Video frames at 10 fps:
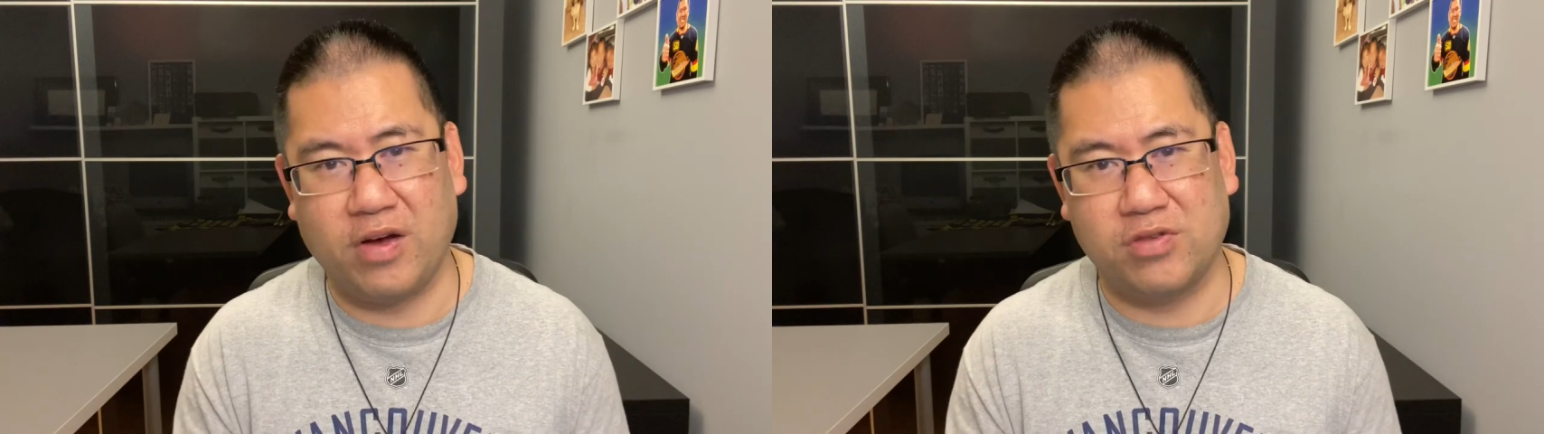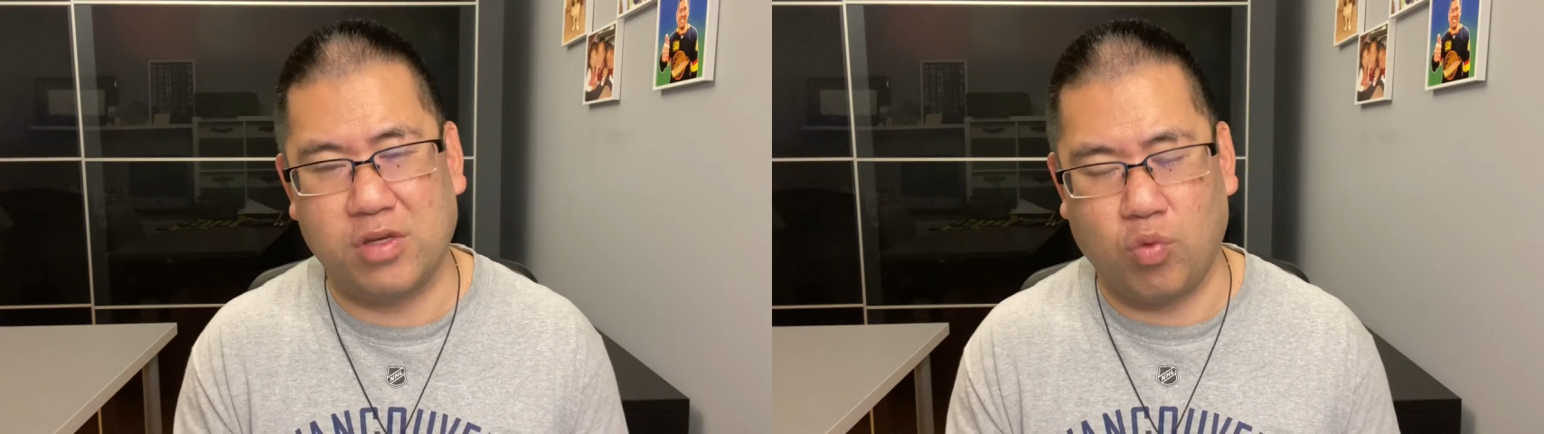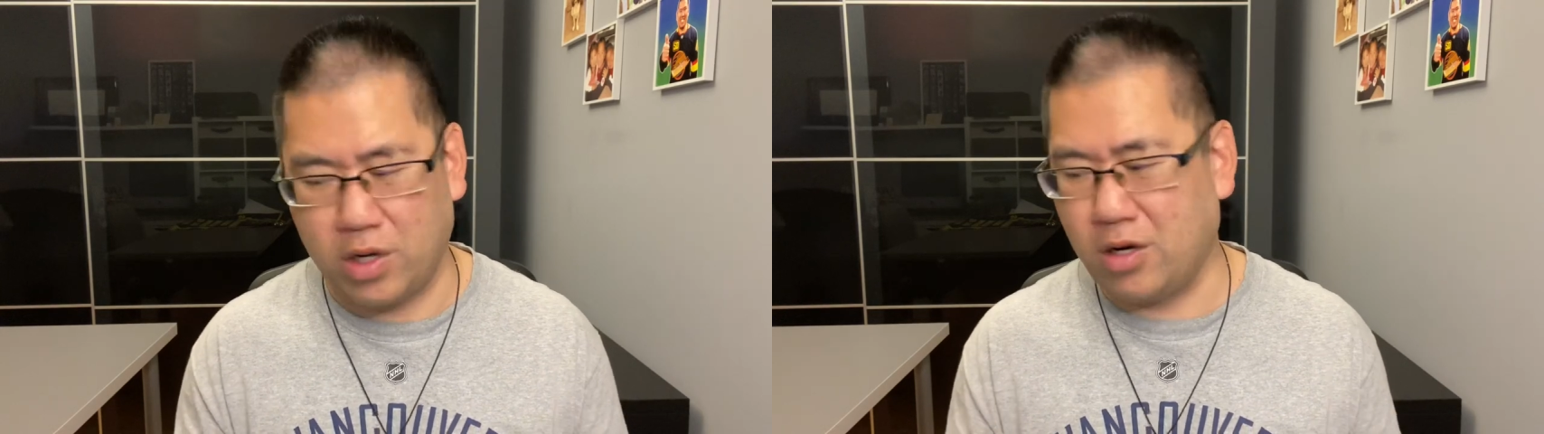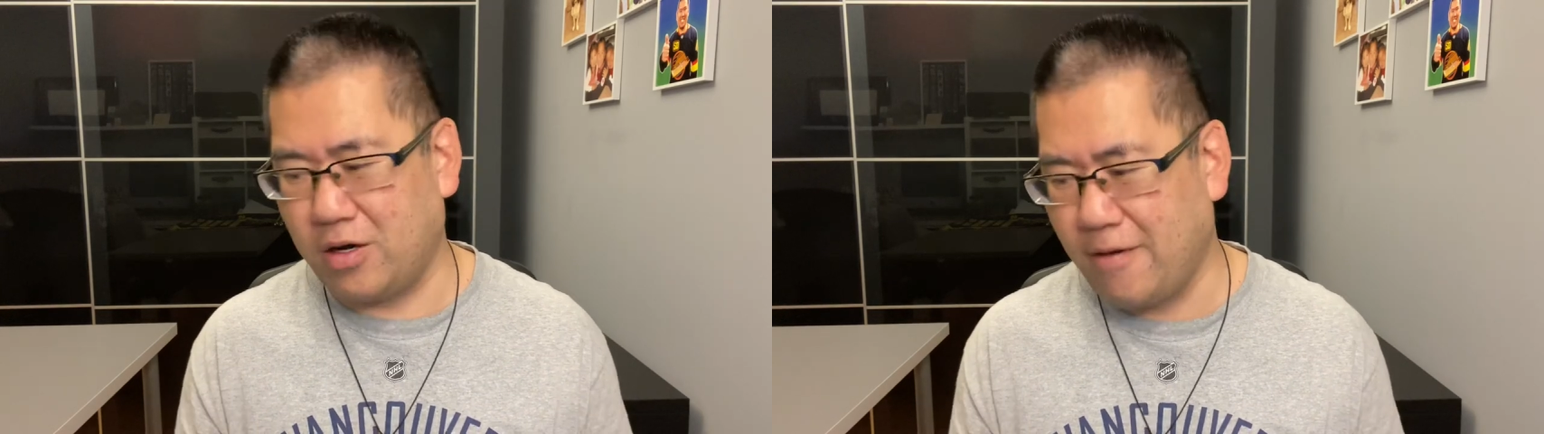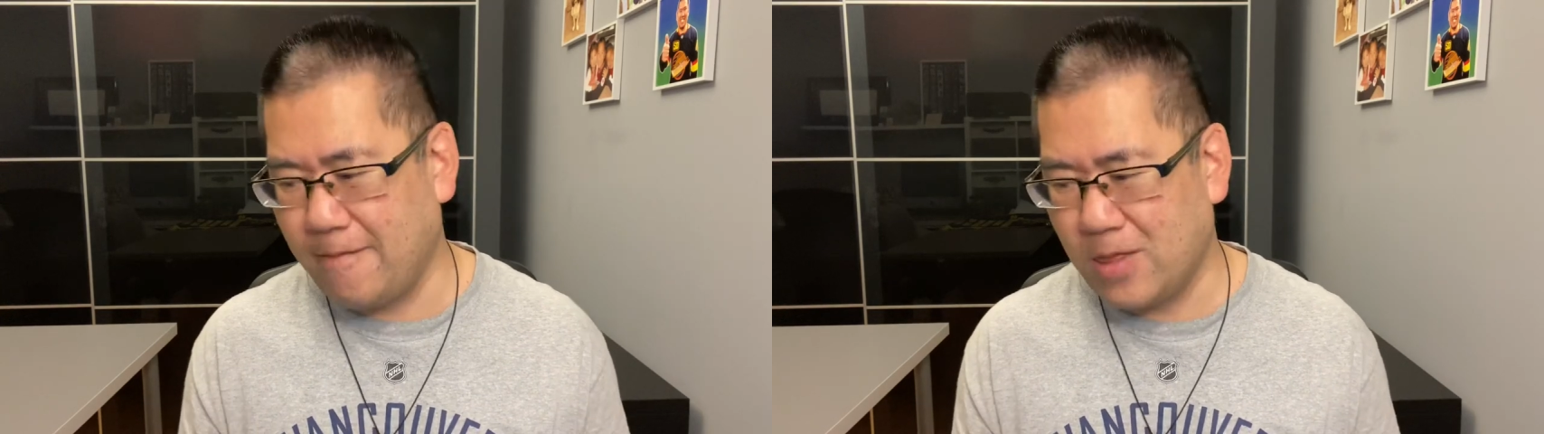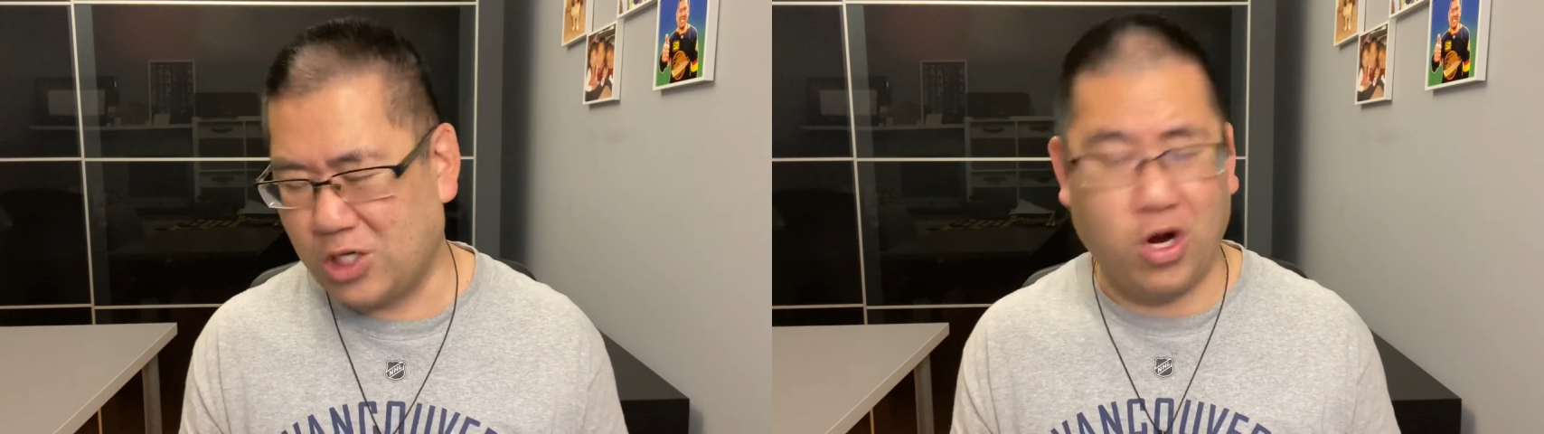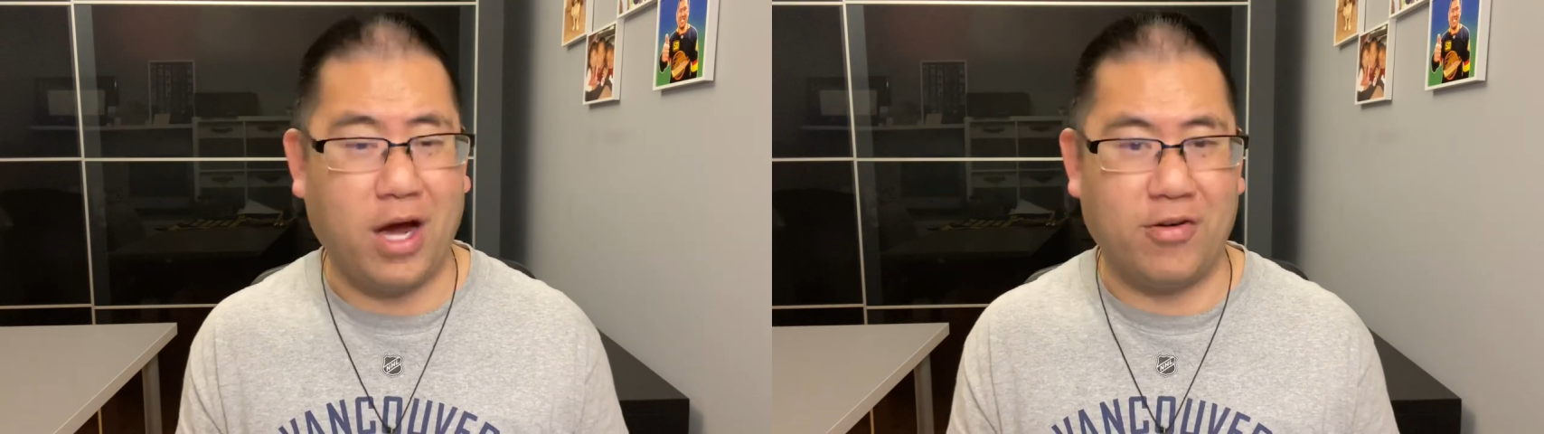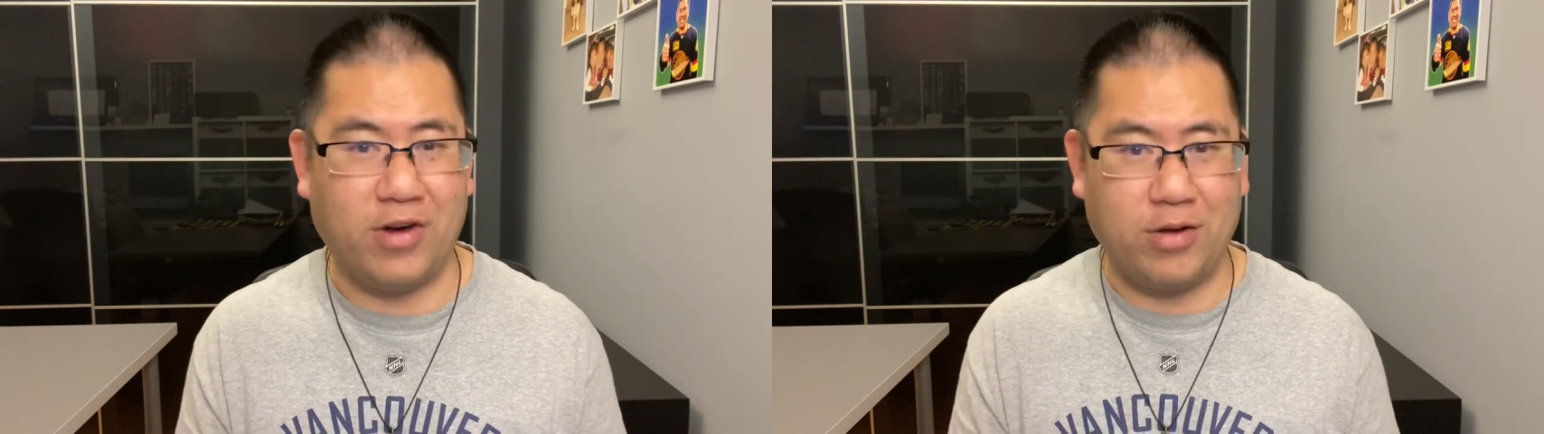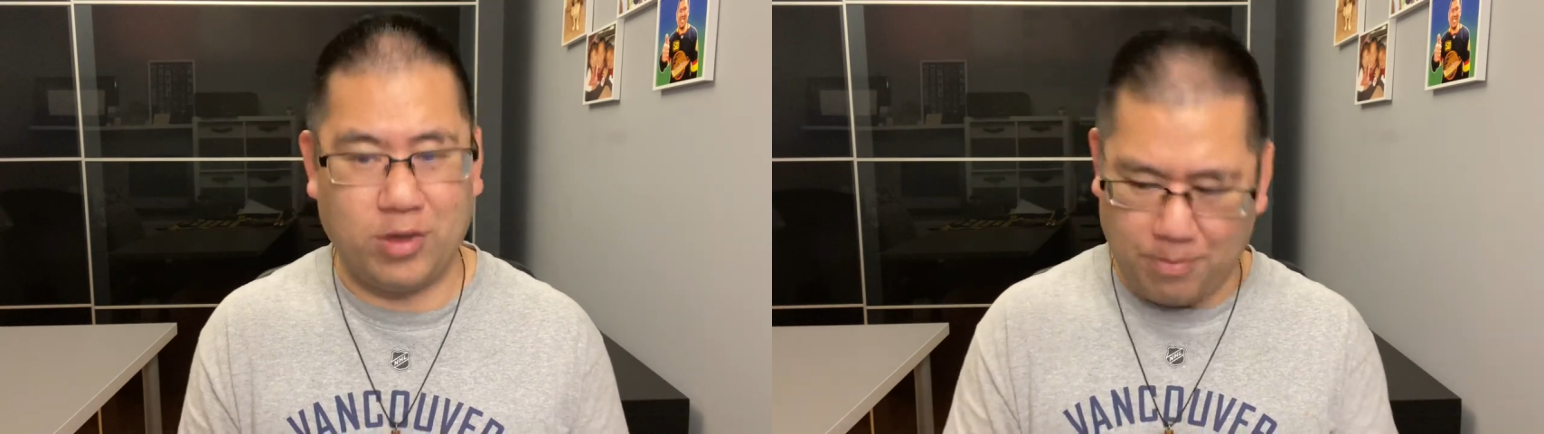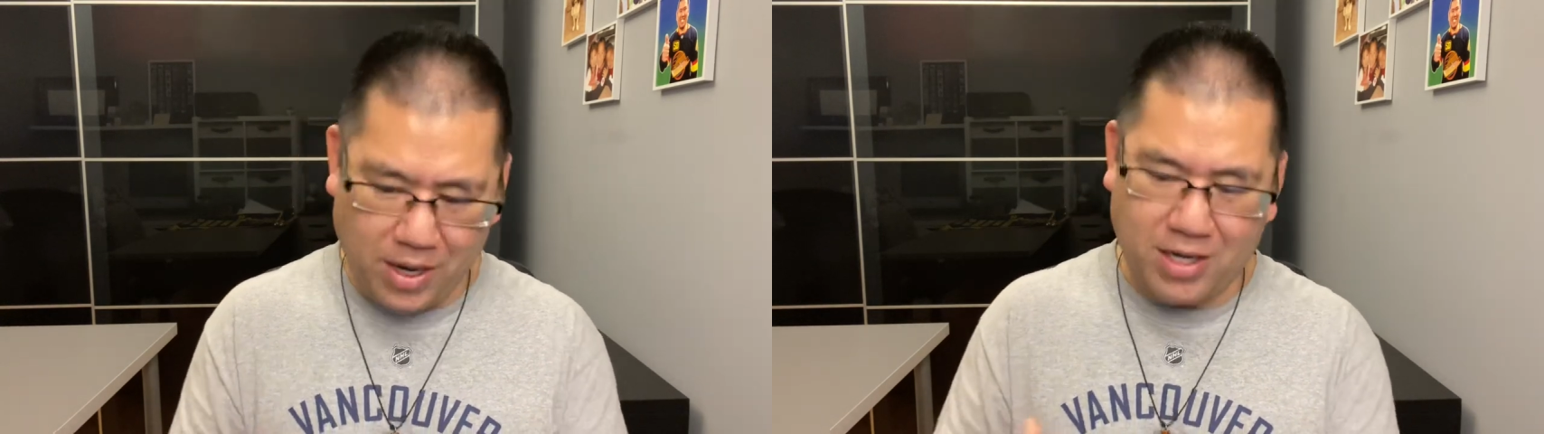That was a weird shot, right, with
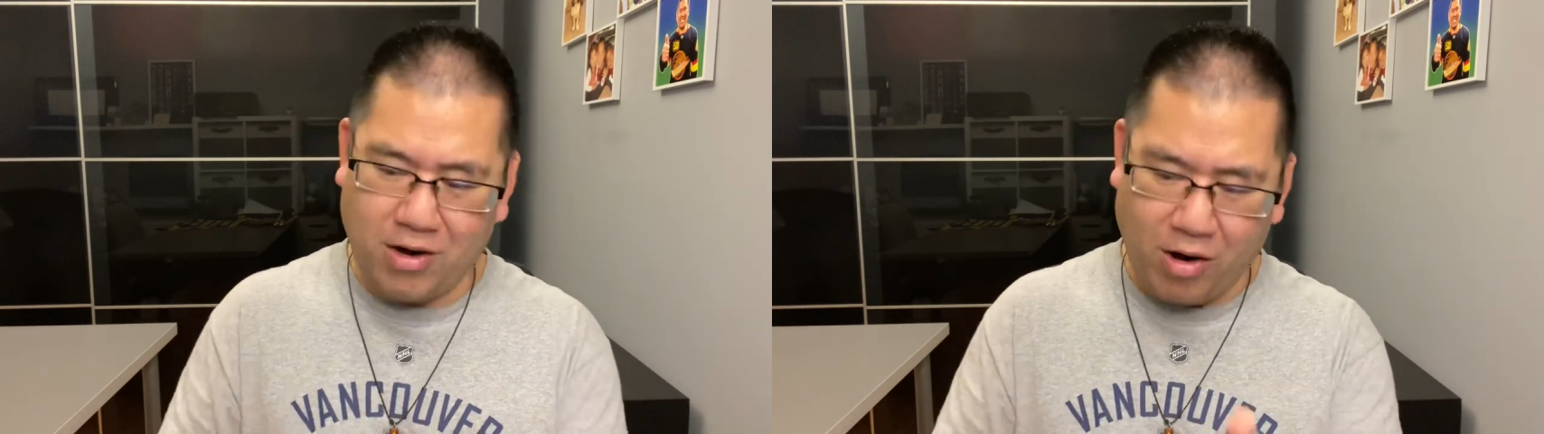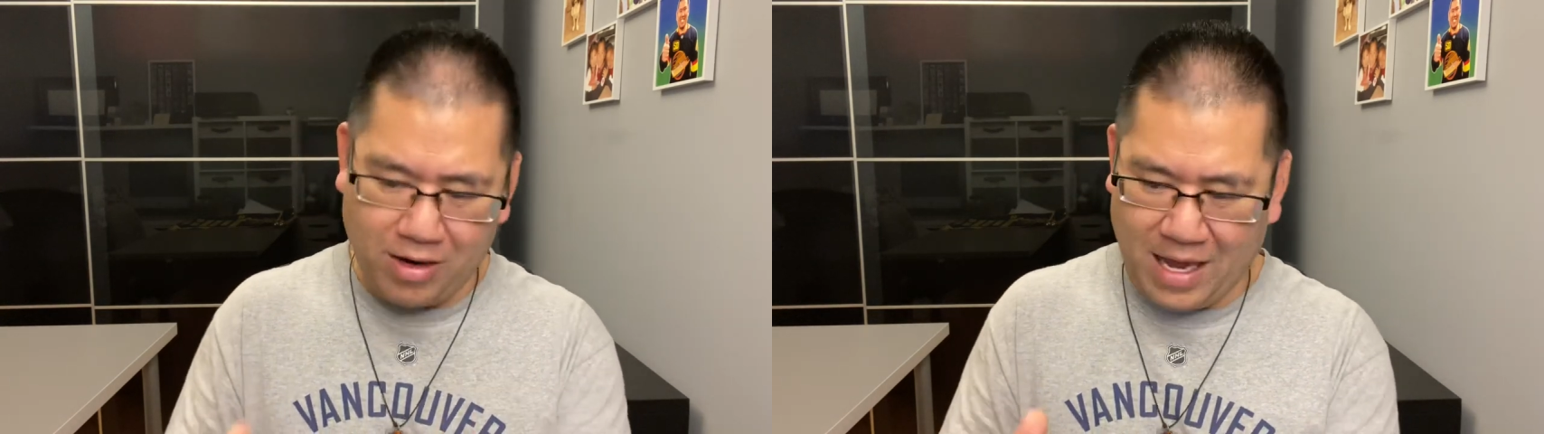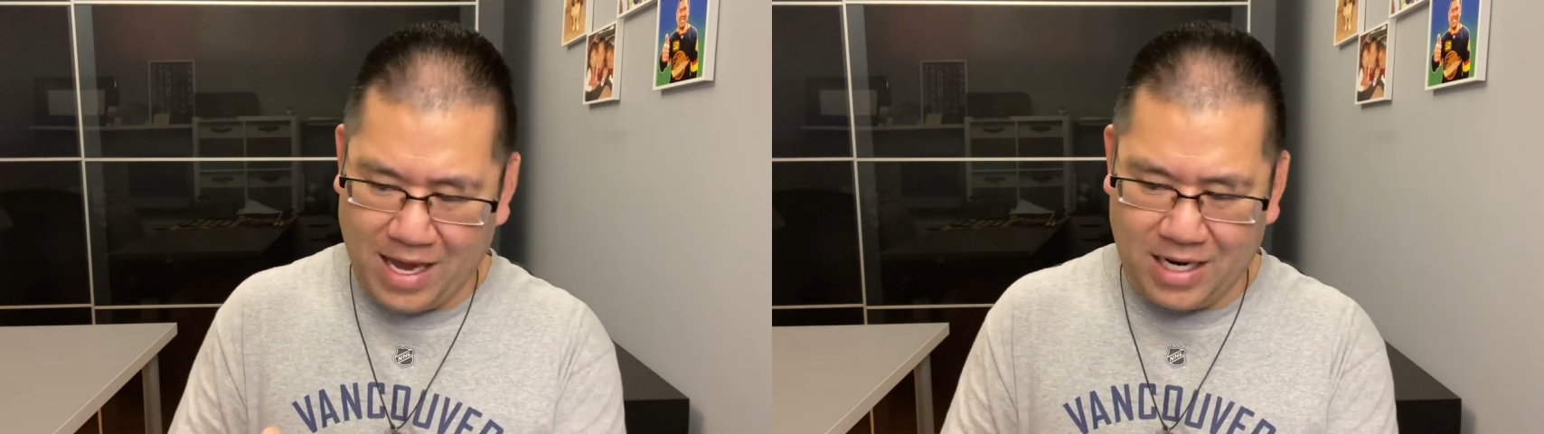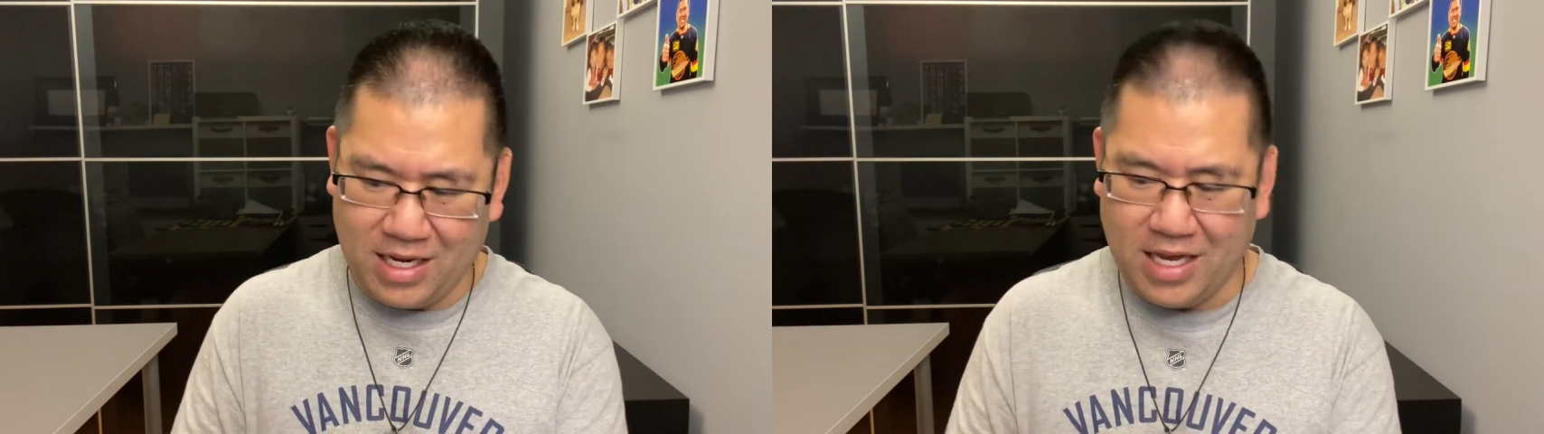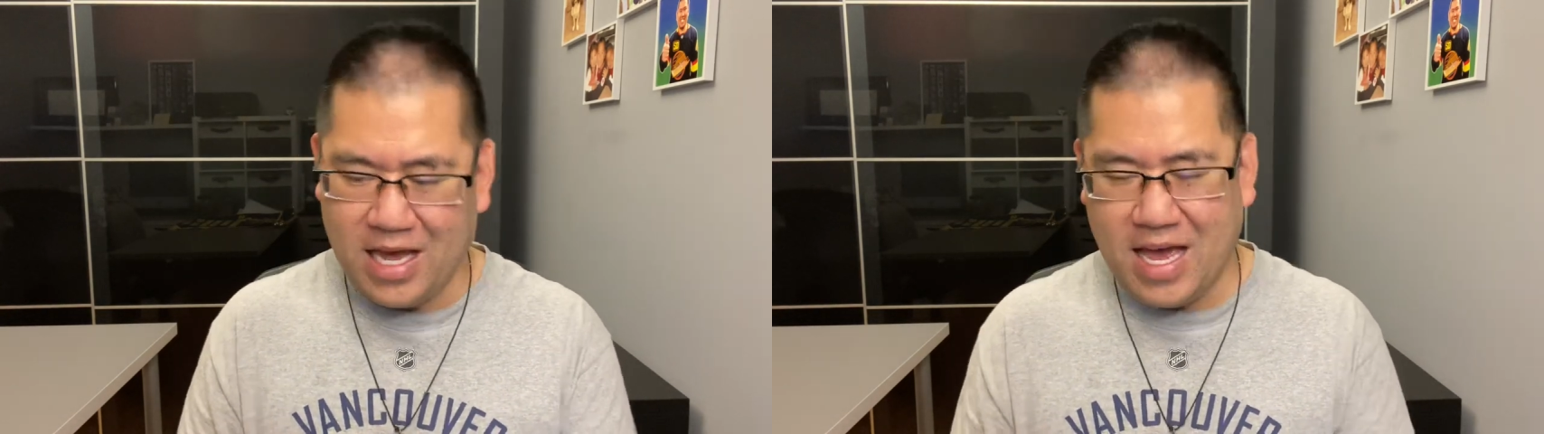the puck on end,